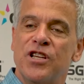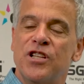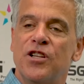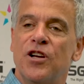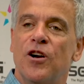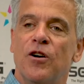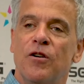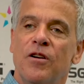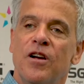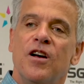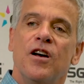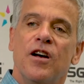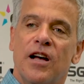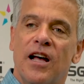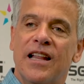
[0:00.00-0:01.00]
in there,
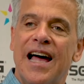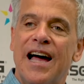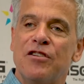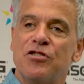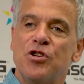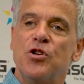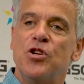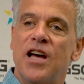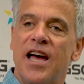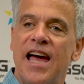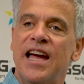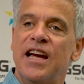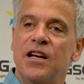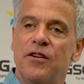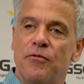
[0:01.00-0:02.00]
allows you to
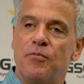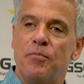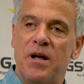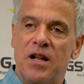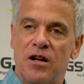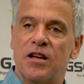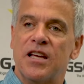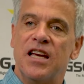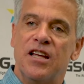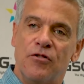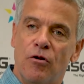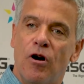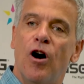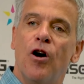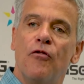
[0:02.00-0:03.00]
hang it, but again,
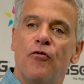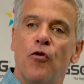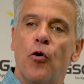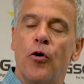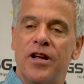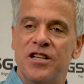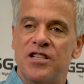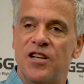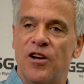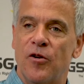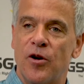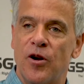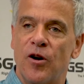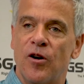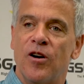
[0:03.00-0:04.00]
they're all for
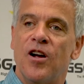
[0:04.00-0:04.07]
interior.